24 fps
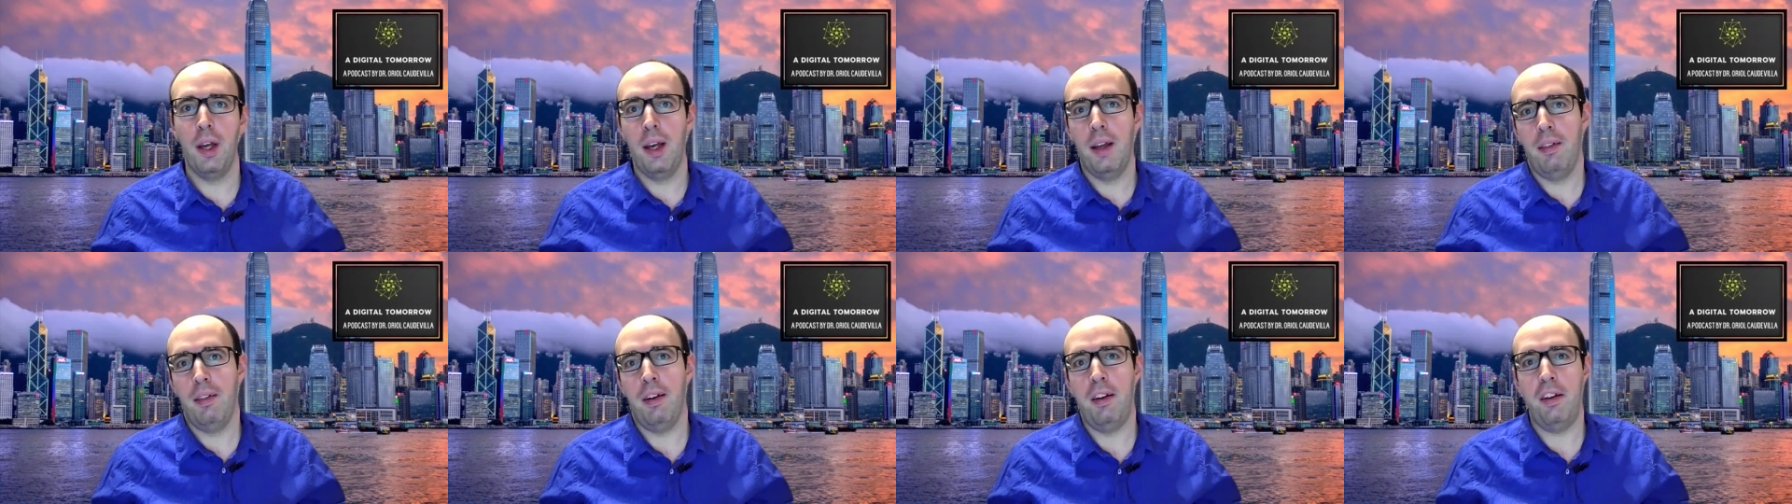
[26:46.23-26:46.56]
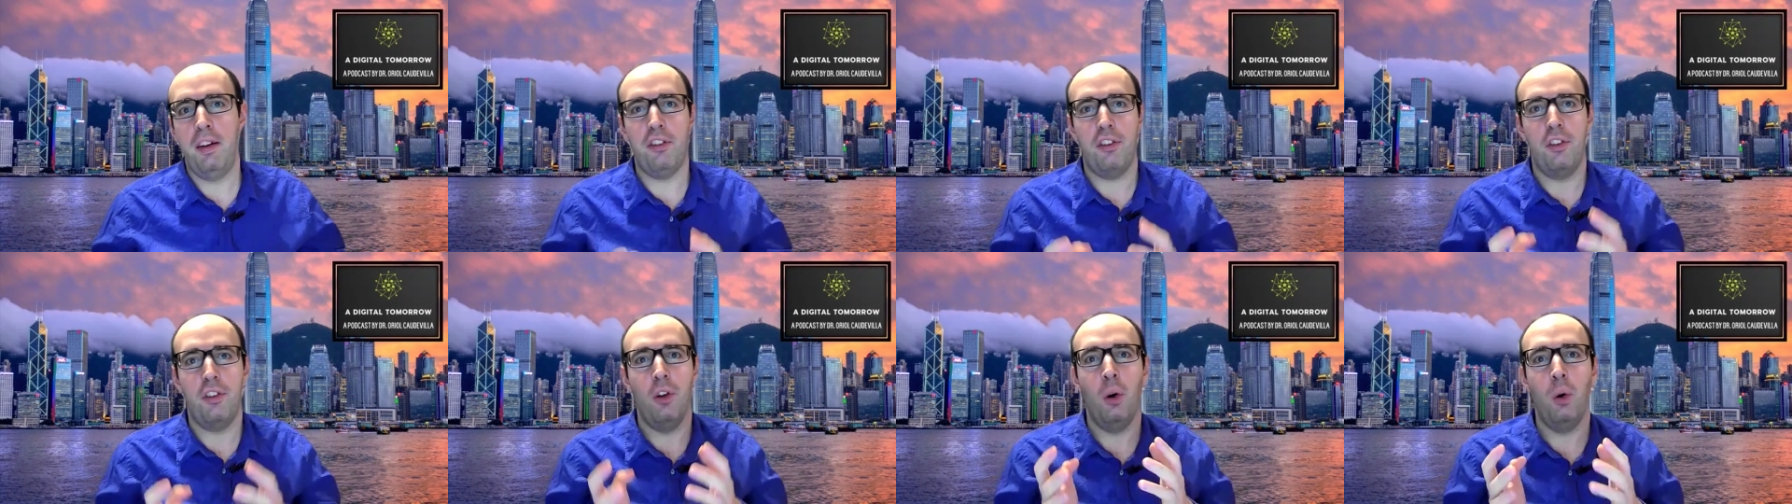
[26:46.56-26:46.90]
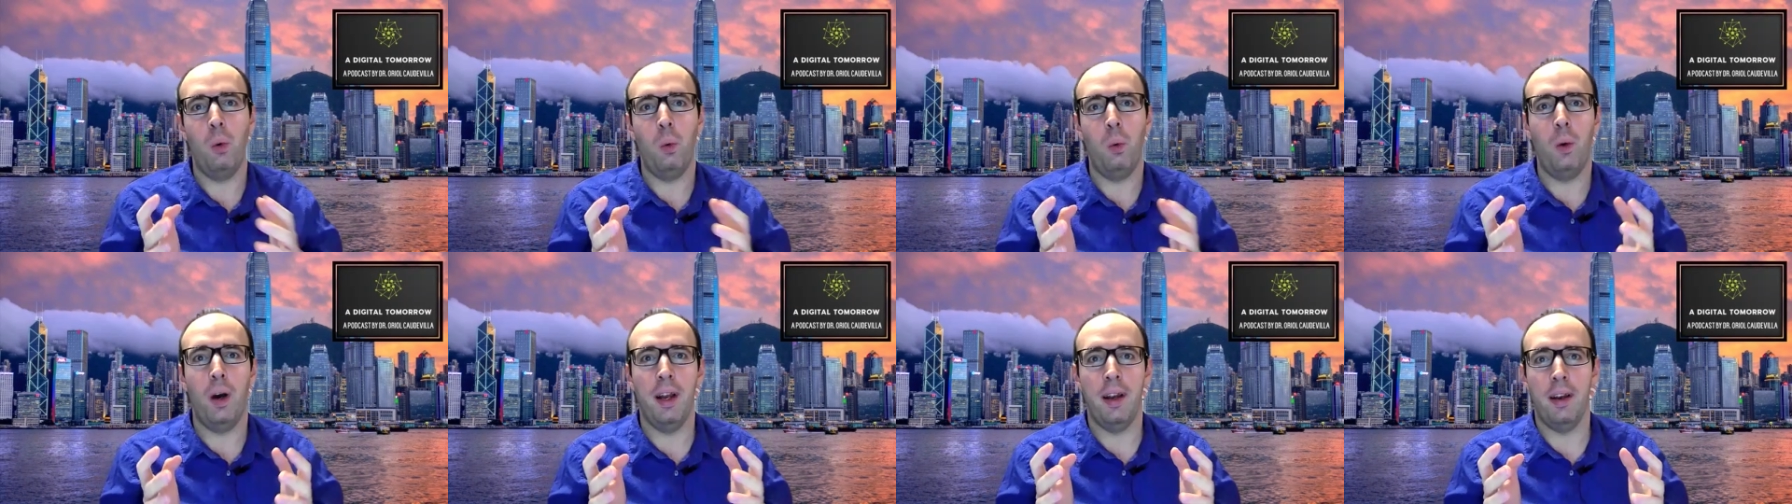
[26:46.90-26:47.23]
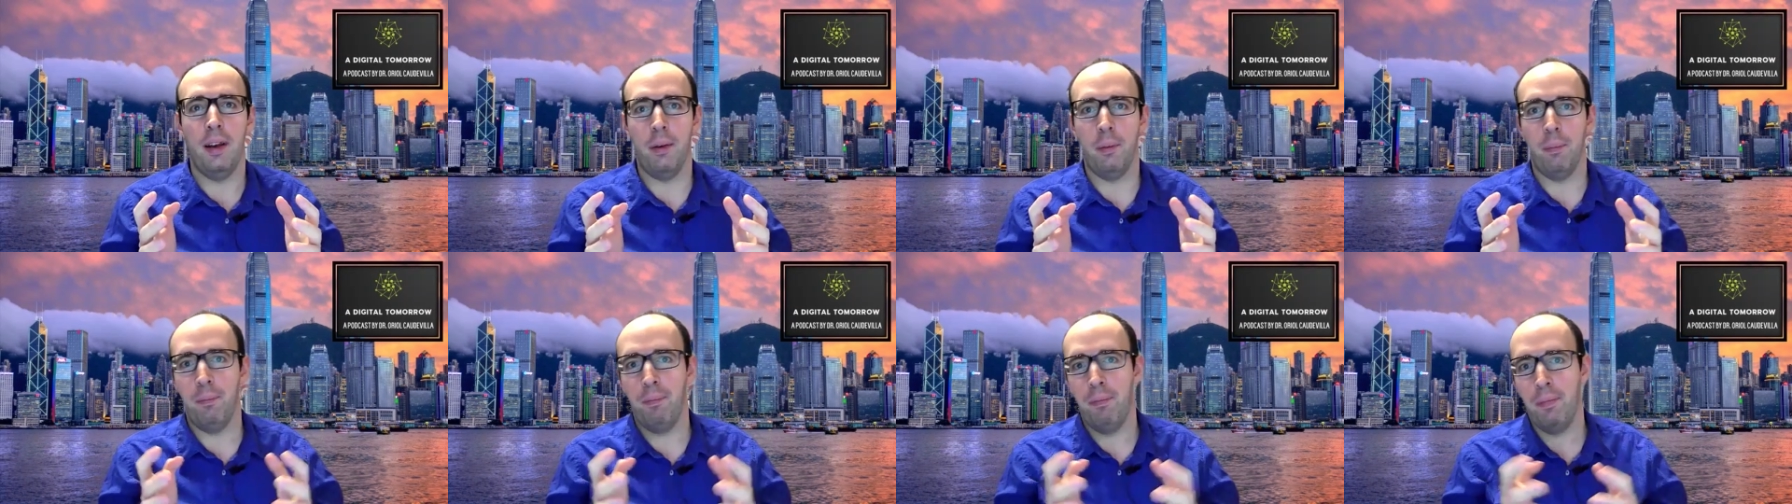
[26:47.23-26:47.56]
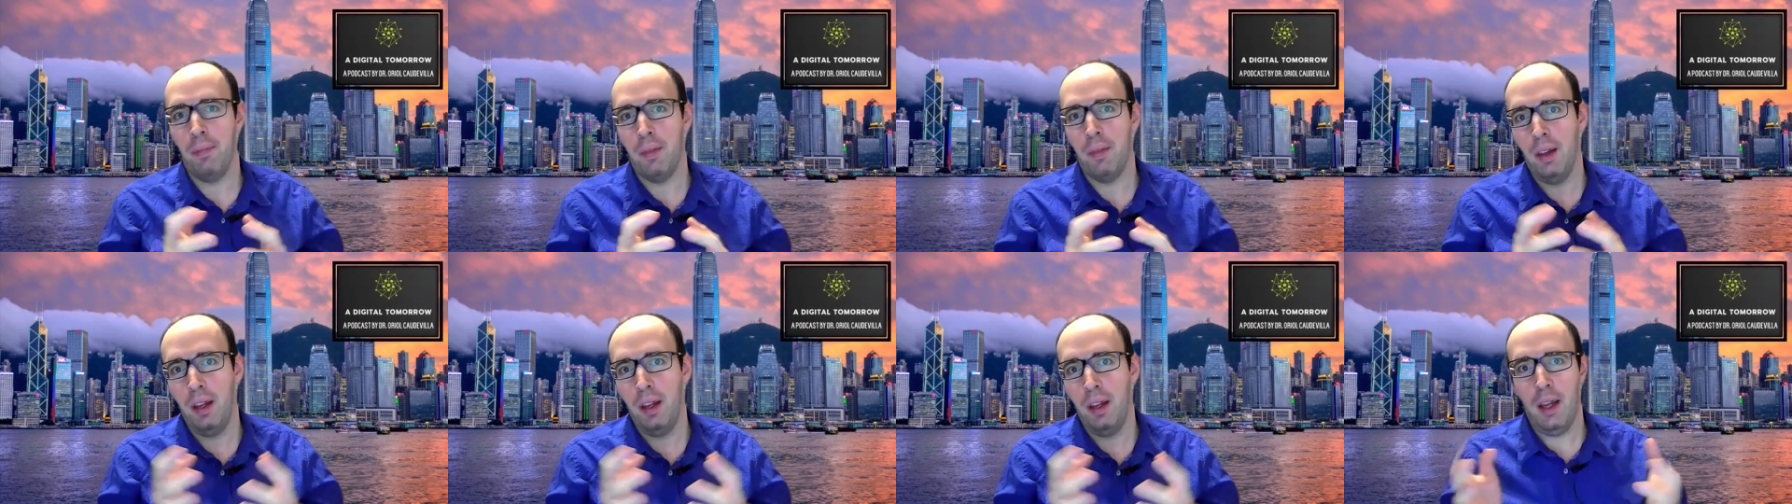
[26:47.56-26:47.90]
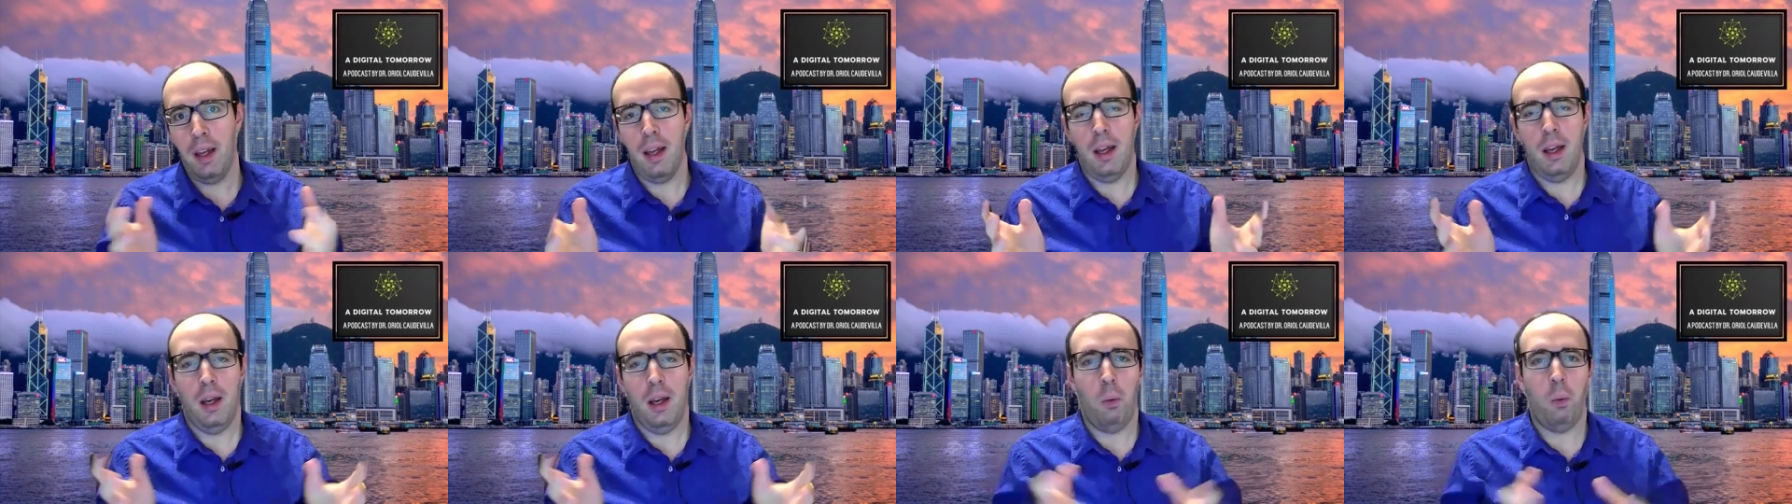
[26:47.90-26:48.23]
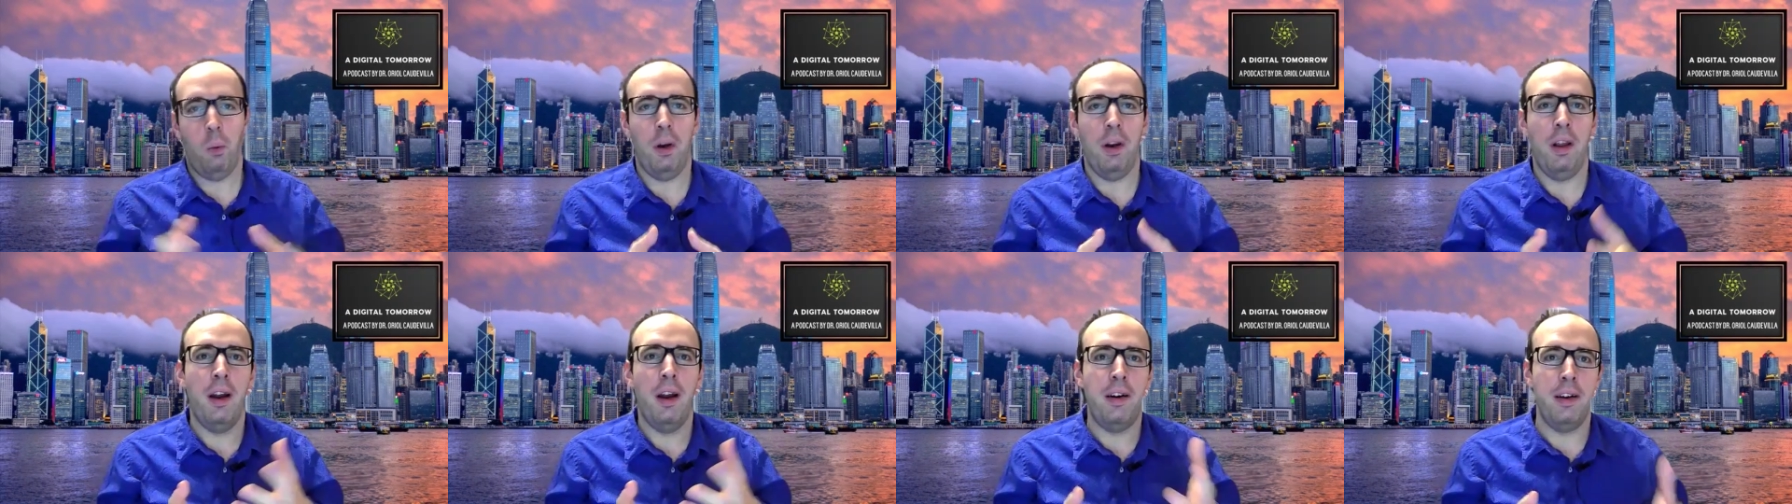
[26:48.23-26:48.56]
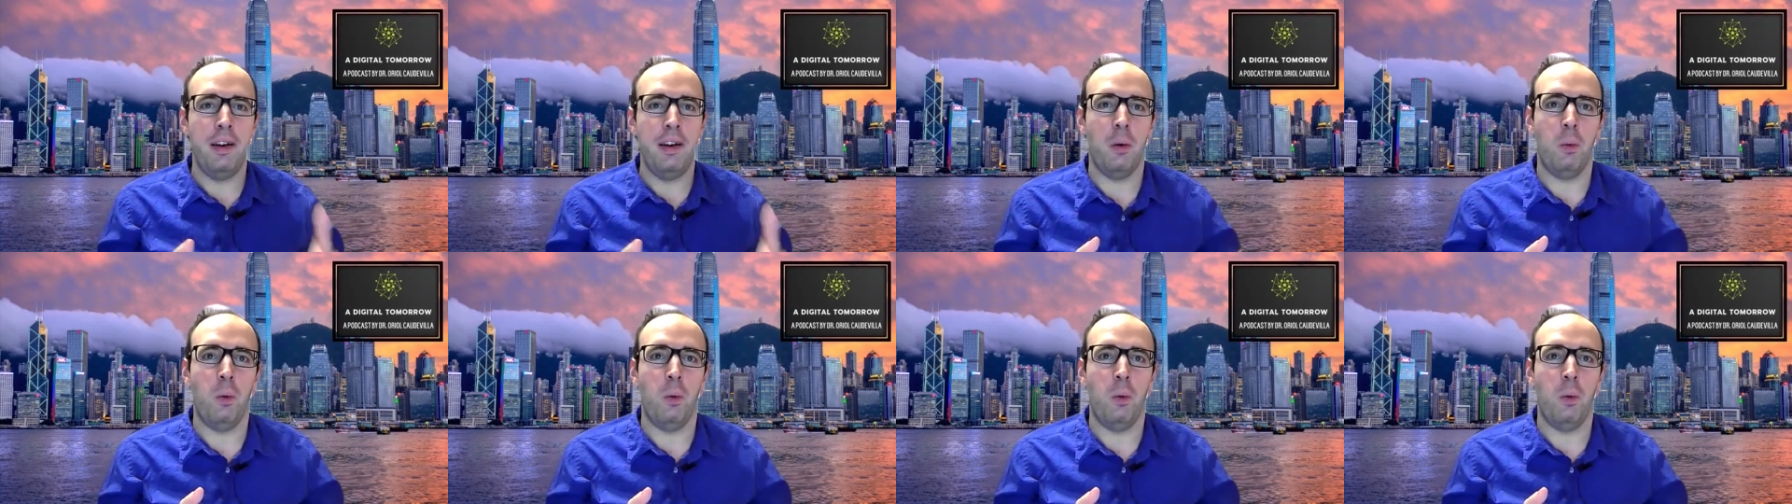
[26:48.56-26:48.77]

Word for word: There is though one one area,